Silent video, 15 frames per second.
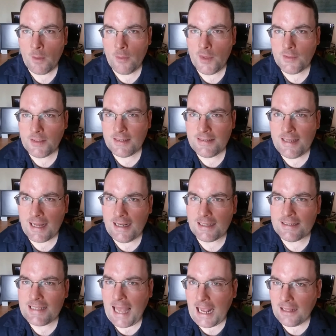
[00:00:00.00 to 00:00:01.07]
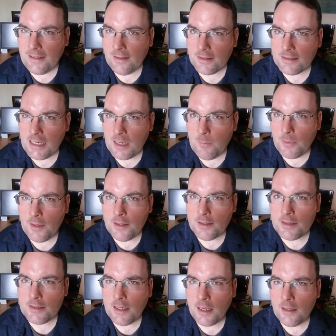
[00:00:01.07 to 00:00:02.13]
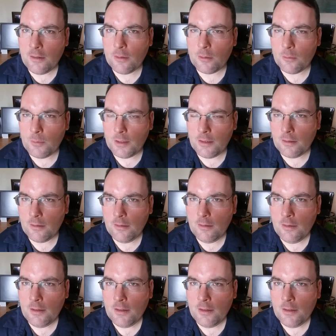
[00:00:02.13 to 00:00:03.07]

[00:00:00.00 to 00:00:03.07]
This is not exactly the same thing as saying career.